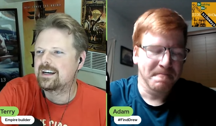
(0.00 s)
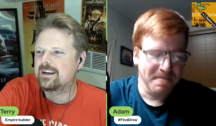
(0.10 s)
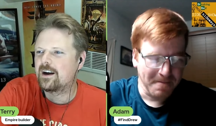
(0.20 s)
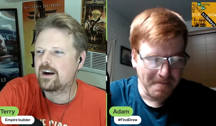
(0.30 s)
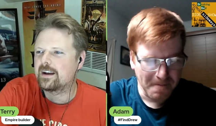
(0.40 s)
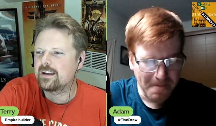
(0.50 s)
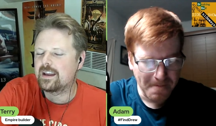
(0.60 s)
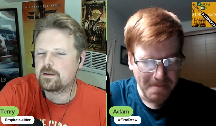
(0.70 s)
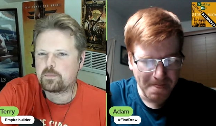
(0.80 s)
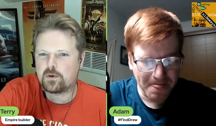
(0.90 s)
Speaker 1: All right.
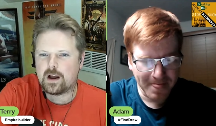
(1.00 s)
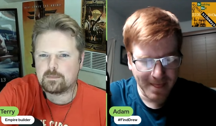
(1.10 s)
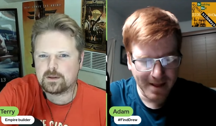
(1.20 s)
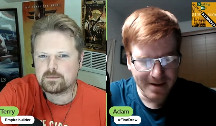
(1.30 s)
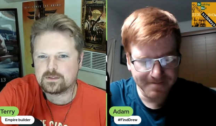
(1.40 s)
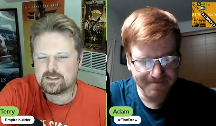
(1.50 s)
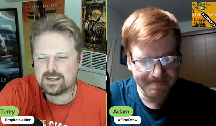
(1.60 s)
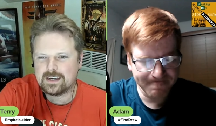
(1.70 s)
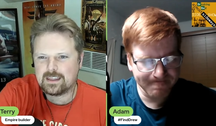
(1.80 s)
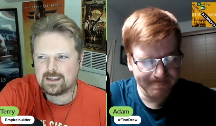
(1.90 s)
Any problems?
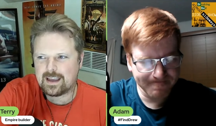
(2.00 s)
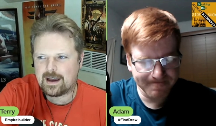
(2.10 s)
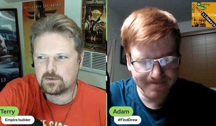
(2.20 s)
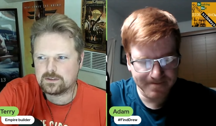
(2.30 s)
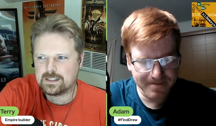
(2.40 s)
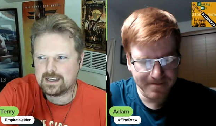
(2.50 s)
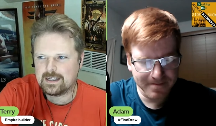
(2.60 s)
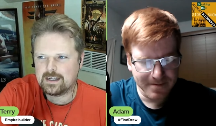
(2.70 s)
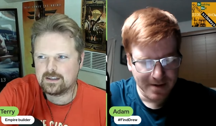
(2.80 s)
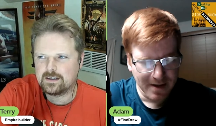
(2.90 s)
Anything
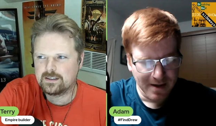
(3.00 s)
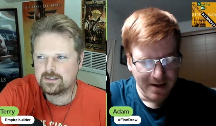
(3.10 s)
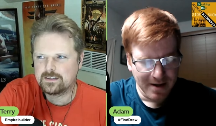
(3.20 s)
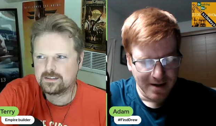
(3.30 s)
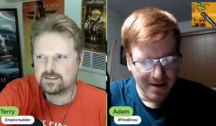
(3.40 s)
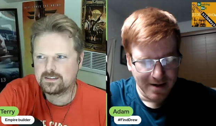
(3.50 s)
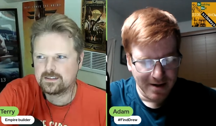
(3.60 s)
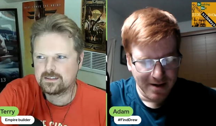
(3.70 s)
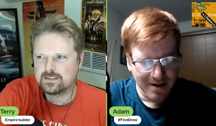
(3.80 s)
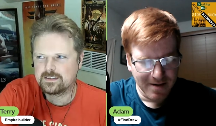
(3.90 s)
outdated?
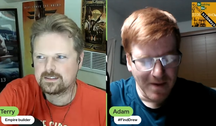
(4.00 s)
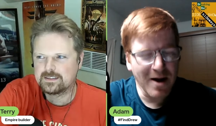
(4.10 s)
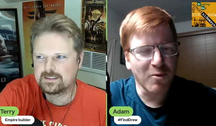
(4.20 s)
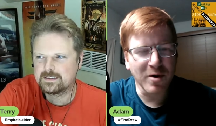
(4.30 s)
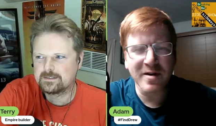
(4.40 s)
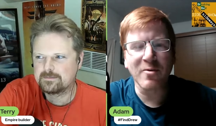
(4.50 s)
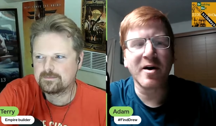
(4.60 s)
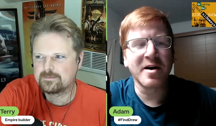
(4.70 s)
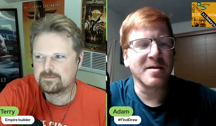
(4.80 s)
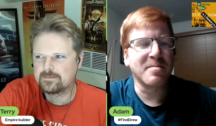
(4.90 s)
Speaker 2: I really
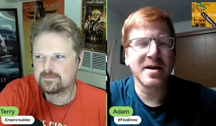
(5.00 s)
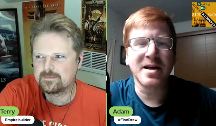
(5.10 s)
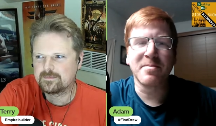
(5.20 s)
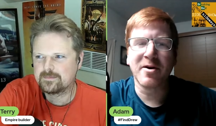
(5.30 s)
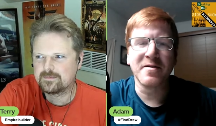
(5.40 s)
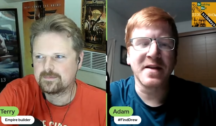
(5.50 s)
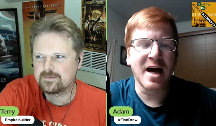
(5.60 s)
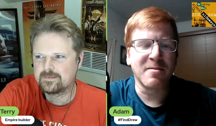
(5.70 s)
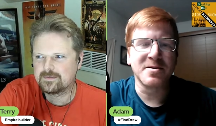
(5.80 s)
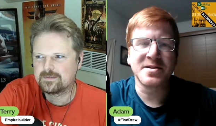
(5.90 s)
wanted to pick apart the
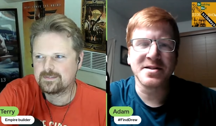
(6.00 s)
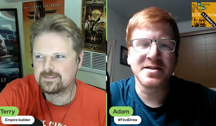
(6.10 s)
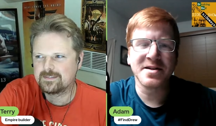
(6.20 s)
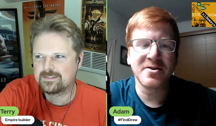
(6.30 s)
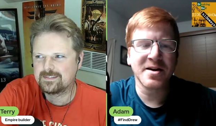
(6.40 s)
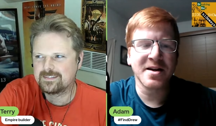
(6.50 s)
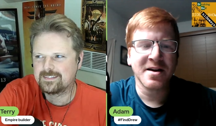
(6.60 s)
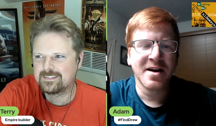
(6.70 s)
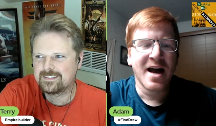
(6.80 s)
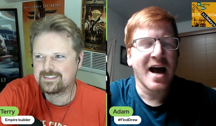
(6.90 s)
Albertsons theory.
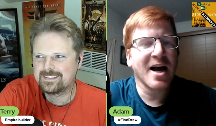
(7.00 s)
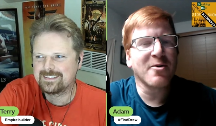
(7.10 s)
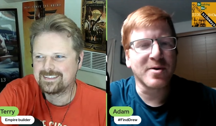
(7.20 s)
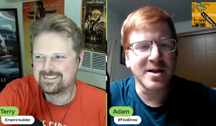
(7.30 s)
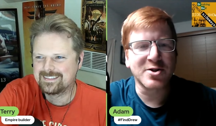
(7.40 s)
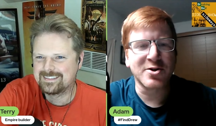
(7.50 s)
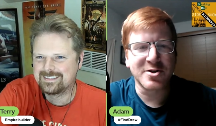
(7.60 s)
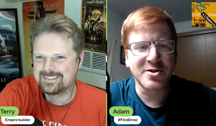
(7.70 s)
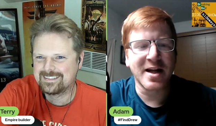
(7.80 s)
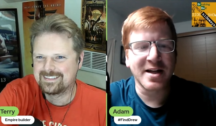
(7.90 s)
I
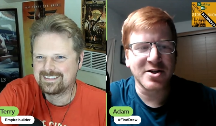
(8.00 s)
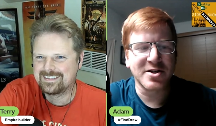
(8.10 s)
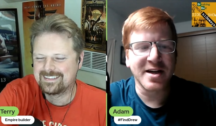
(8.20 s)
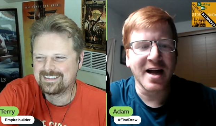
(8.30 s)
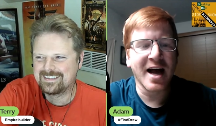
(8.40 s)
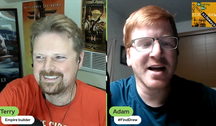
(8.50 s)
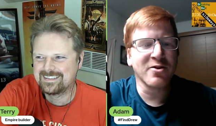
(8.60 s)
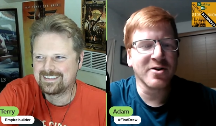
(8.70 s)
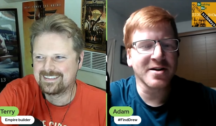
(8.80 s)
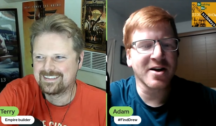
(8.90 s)
researched that shit. I
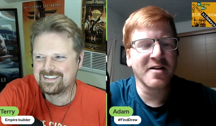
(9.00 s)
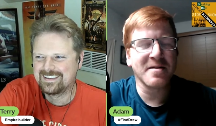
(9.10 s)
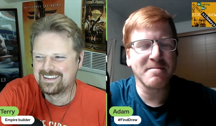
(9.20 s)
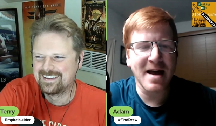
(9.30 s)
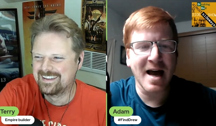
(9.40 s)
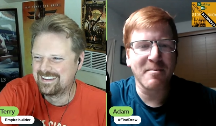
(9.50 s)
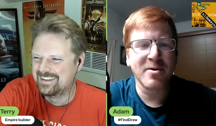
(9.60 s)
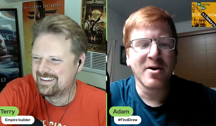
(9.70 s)
looked on the map